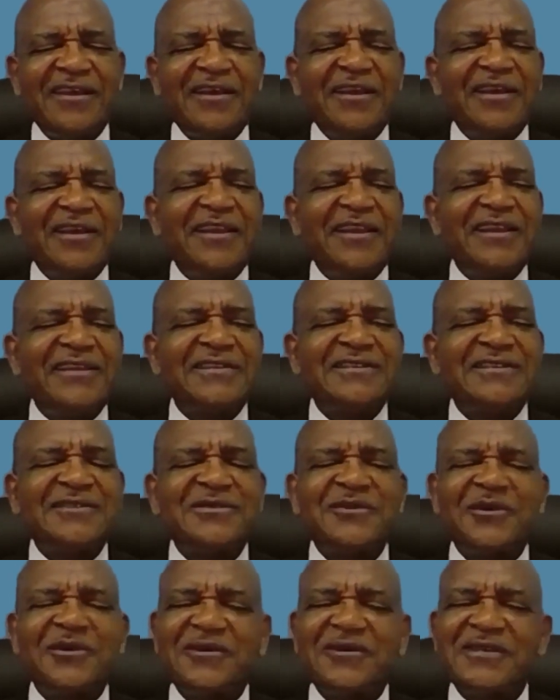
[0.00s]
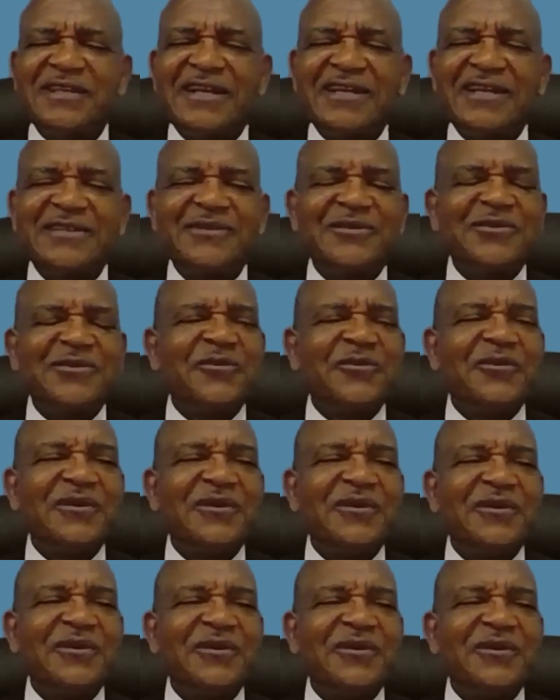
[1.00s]
is not that
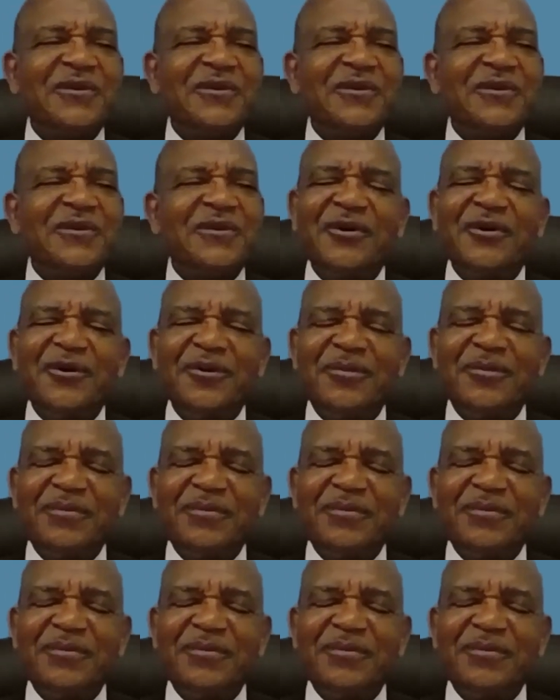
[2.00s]
we need more